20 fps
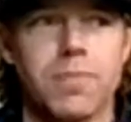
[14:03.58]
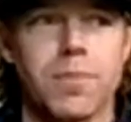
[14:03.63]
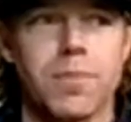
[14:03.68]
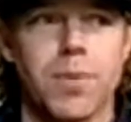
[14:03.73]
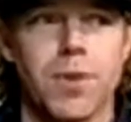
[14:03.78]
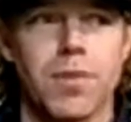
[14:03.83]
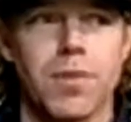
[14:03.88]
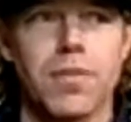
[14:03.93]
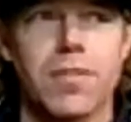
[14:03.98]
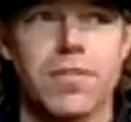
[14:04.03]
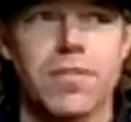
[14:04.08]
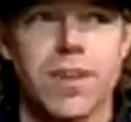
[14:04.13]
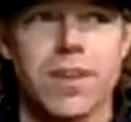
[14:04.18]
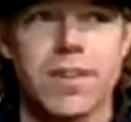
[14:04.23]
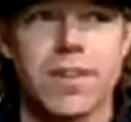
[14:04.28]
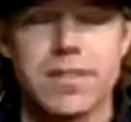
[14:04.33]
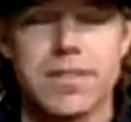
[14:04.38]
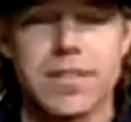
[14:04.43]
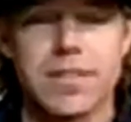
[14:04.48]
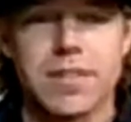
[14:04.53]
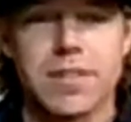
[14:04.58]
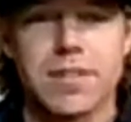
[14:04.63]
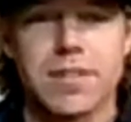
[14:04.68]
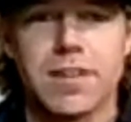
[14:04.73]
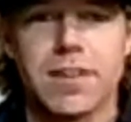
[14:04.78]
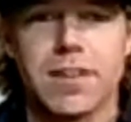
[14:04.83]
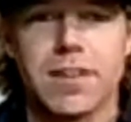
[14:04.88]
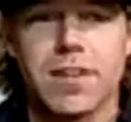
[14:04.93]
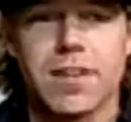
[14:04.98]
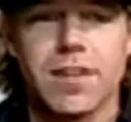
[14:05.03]
room for both of us." And
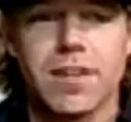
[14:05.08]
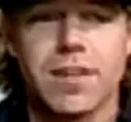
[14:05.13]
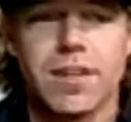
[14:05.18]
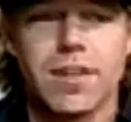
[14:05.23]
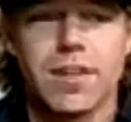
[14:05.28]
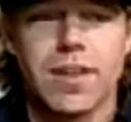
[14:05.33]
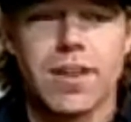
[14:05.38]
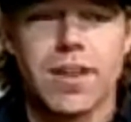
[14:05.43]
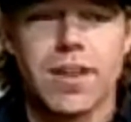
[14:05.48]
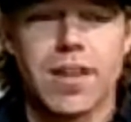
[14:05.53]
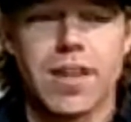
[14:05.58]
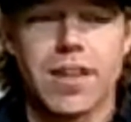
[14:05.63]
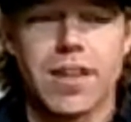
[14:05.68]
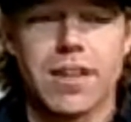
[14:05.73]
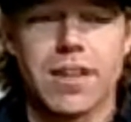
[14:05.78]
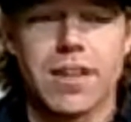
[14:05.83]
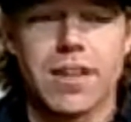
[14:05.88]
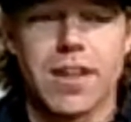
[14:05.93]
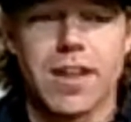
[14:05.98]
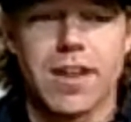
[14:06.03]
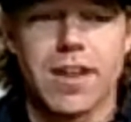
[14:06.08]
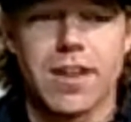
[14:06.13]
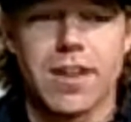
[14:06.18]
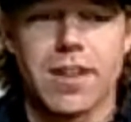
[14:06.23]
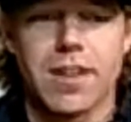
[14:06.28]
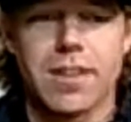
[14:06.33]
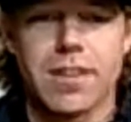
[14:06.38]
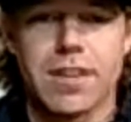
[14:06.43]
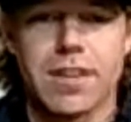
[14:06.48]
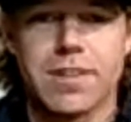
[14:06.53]

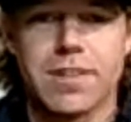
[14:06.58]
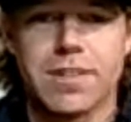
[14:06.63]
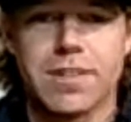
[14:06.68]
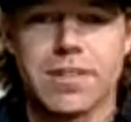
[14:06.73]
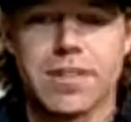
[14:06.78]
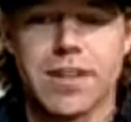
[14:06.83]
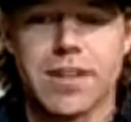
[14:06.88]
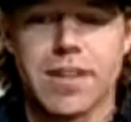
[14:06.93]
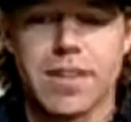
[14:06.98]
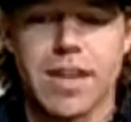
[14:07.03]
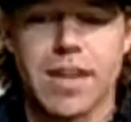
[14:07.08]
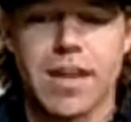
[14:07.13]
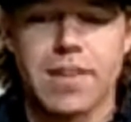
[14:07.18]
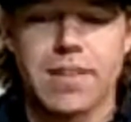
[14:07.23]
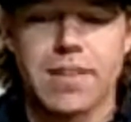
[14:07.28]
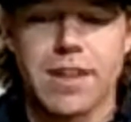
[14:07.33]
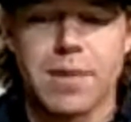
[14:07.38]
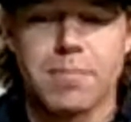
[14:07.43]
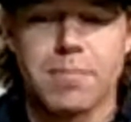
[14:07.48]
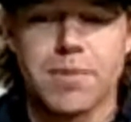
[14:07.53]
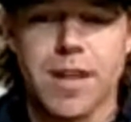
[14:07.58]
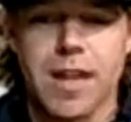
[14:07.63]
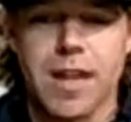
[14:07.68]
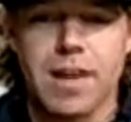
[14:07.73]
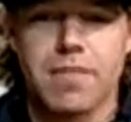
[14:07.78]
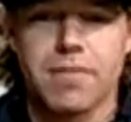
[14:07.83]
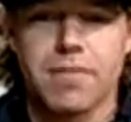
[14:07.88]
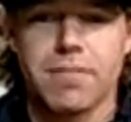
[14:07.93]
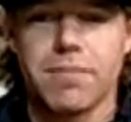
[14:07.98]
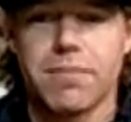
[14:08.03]
then at that time,
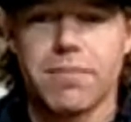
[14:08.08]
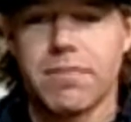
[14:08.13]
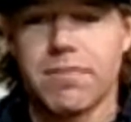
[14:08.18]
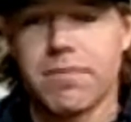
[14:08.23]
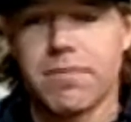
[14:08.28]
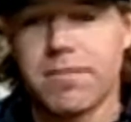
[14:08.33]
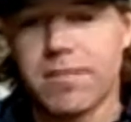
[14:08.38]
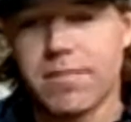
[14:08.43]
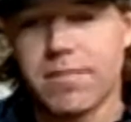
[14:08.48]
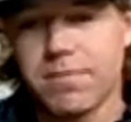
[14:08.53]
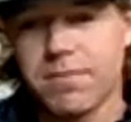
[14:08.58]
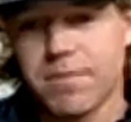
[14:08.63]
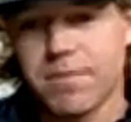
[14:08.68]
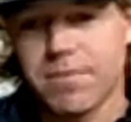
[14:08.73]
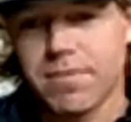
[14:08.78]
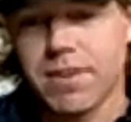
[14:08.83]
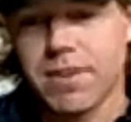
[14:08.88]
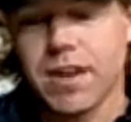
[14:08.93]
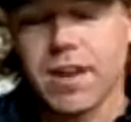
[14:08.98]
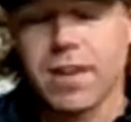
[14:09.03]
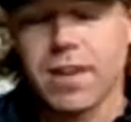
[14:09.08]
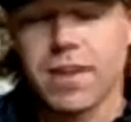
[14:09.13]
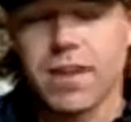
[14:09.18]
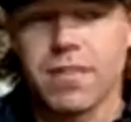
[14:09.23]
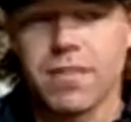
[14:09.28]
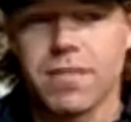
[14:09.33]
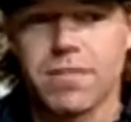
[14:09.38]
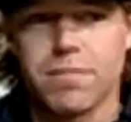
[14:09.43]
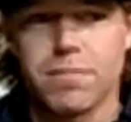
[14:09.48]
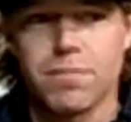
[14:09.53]
Tag got
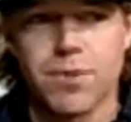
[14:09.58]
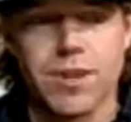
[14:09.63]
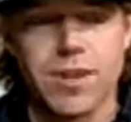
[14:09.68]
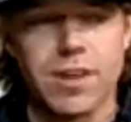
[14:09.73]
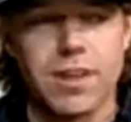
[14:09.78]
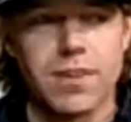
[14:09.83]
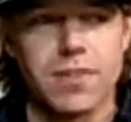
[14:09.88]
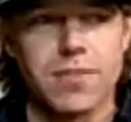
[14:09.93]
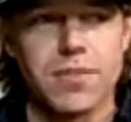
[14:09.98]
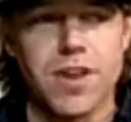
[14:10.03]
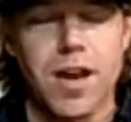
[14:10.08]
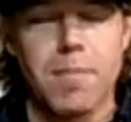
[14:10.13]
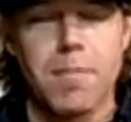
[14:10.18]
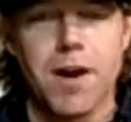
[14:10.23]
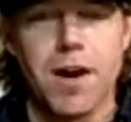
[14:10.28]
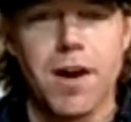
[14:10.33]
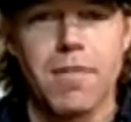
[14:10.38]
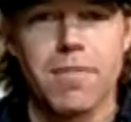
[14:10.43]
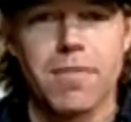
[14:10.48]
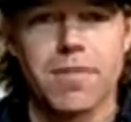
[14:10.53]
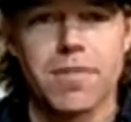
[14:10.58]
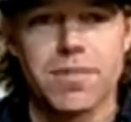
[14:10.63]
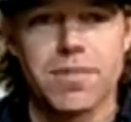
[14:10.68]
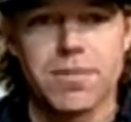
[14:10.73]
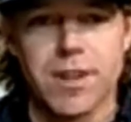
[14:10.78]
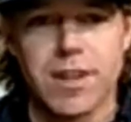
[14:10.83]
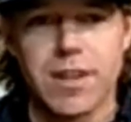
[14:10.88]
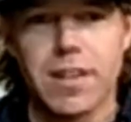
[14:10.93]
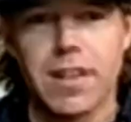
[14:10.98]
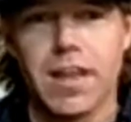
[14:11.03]
another pretty good job offer,
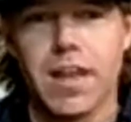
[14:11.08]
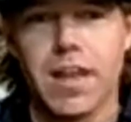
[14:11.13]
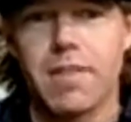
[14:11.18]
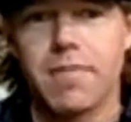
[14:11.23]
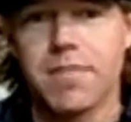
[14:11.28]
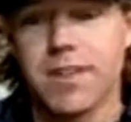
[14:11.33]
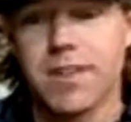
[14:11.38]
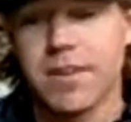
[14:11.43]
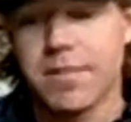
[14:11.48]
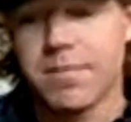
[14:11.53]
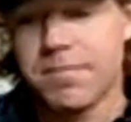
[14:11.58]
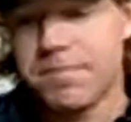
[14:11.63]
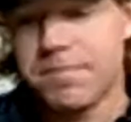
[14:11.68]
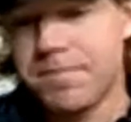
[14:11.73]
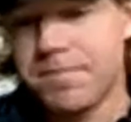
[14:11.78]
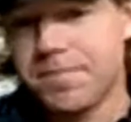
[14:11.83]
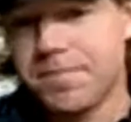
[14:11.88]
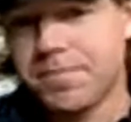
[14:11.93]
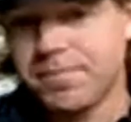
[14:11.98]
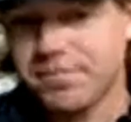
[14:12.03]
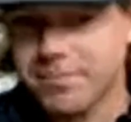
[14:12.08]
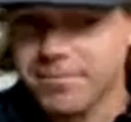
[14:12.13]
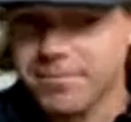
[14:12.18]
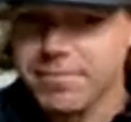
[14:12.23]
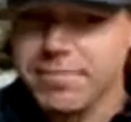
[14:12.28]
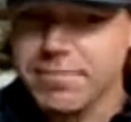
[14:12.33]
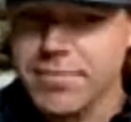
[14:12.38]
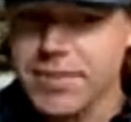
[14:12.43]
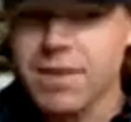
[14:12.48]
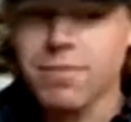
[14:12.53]
so he left and
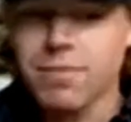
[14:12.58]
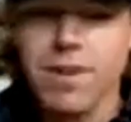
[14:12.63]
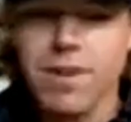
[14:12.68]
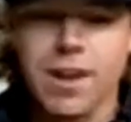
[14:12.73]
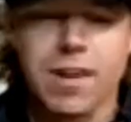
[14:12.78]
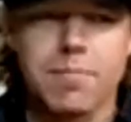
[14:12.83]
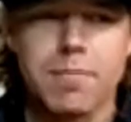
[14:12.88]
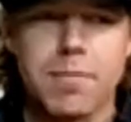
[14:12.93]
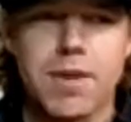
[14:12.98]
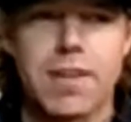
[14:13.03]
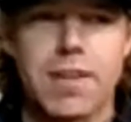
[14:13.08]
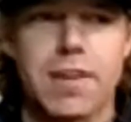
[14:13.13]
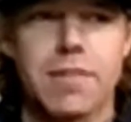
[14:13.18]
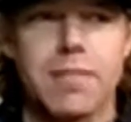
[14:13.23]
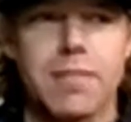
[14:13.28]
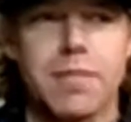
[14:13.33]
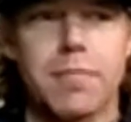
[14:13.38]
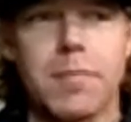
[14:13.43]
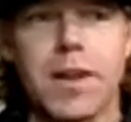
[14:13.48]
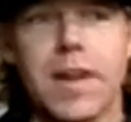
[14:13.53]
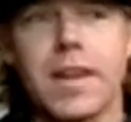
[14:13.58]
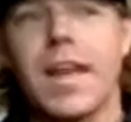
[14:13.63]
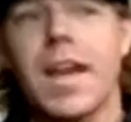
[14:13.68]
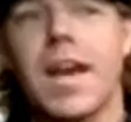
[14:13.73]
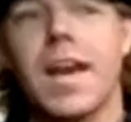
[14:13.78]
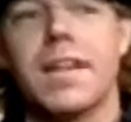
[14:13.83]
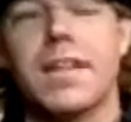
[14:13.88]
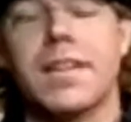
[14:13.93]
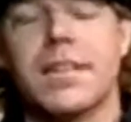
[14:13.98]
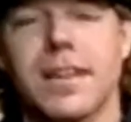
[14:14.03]
recommended my
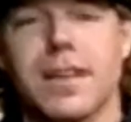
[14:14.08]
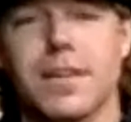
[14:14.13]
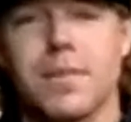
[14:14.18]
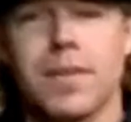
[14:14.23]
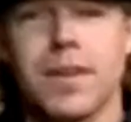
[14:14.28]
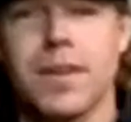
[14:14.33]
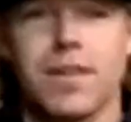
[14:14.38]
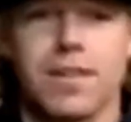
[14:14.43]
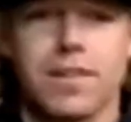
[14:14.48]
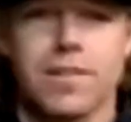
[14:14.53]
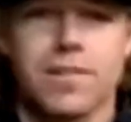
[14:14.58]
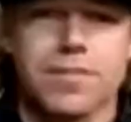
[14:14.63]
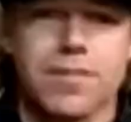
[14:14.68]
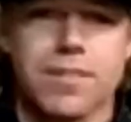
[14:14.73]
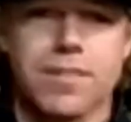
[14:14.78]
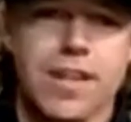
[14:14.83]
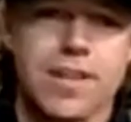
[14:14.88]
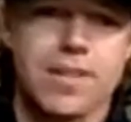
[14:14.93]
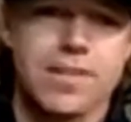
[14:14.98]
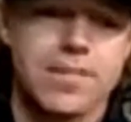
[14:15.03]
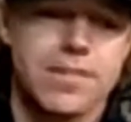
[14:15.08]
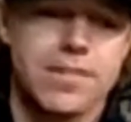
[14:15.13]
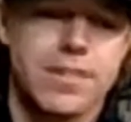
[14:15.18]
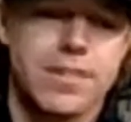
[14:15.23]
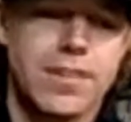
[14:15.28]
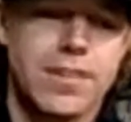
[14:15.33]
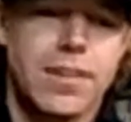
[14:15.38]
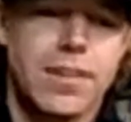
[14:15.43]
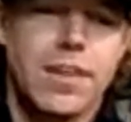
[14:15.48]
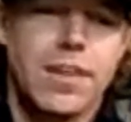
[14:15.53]
dad come here, and so that's
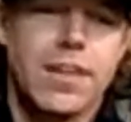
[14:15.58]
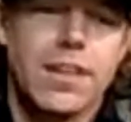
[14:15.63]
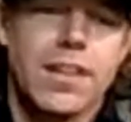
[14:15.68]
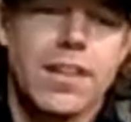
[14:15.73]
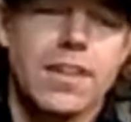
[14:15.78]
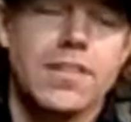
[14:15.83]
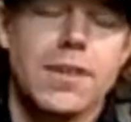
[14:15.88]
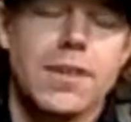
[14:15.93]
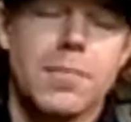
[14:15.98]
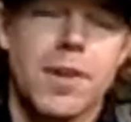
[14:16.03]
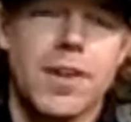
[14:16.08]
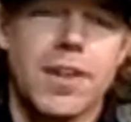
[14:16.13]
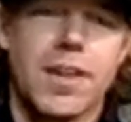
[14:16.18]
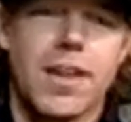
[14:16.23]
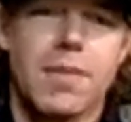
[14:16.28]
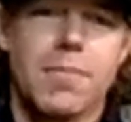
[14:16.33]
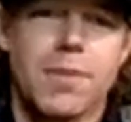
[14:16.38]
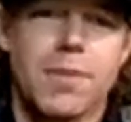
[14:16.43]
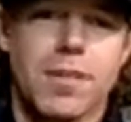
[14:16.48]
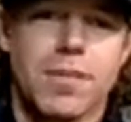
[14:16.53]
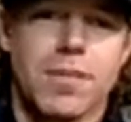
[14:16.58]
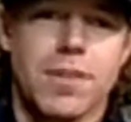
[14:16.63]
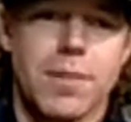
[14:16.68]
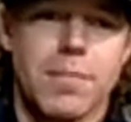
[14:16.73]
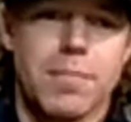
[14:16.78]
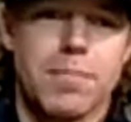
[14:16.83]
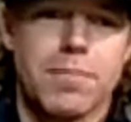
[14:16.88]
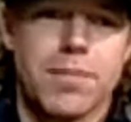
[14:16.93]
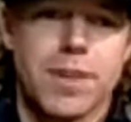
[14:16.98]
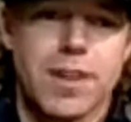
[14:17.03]
how my dad wound
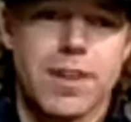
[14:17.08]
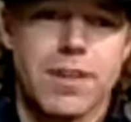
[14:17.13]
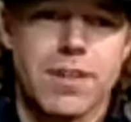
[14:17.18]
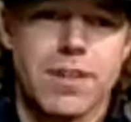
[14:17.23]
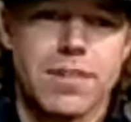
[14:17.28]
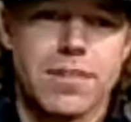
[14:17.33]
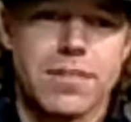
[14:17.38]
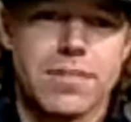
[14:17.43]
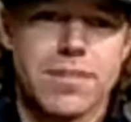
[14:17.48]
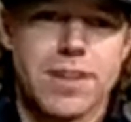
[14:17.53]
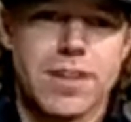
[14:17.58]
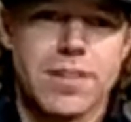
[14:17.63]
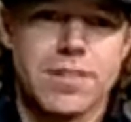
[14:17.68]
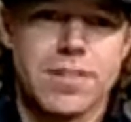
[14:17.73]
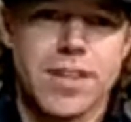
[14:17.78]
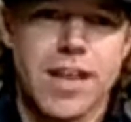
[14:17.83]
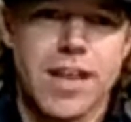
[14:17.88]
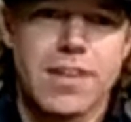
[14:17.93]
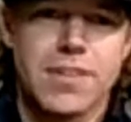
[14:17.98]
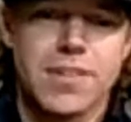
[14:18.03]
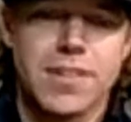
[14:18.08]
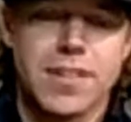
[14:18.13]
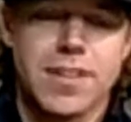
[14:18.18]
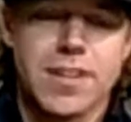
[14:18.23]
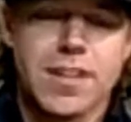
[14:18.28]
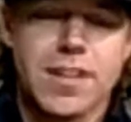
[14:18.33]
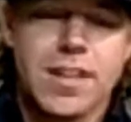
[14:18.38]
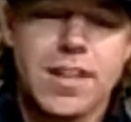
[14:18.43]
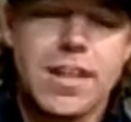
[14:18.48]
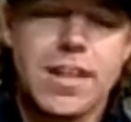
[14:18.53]
up here at Skagit.
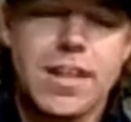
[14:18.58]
